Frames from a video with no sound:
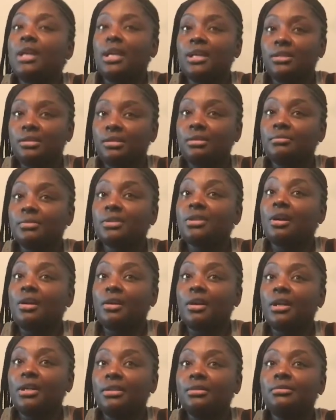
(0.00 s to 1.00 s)
Yes, I'm
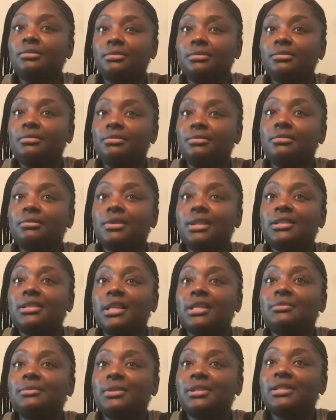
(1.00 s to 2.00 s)
scarred, because
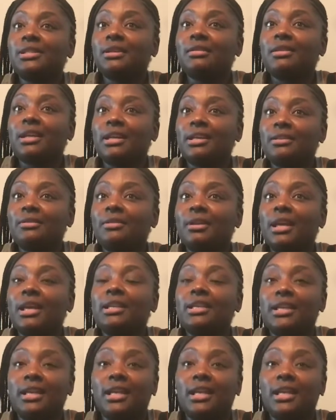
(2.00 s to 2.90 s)
that's what it sounds like you had.